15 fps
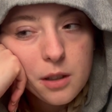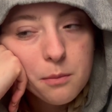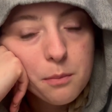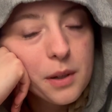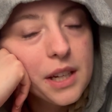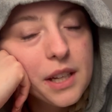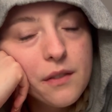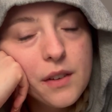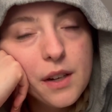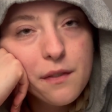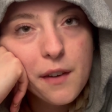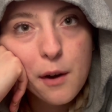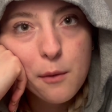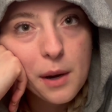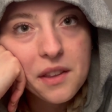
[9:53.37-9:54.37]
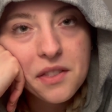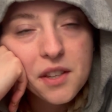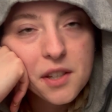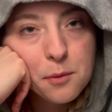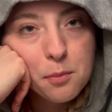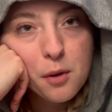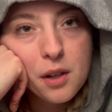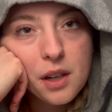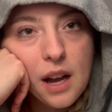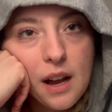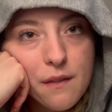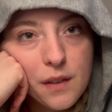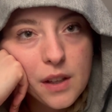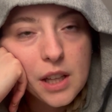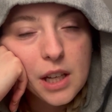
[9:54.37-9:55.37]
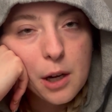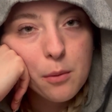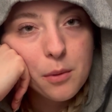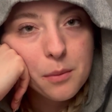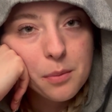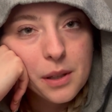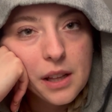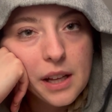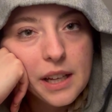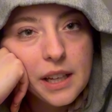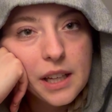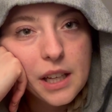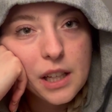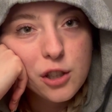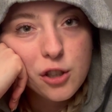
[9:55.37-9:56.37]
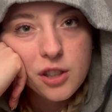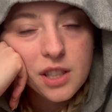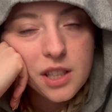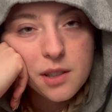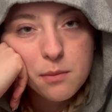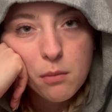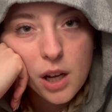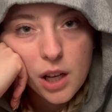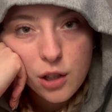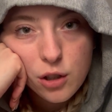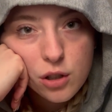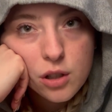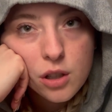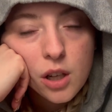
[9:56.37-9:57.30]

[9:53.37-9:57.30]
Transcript: But even if I read this book, I feel like I would be liking it just as much.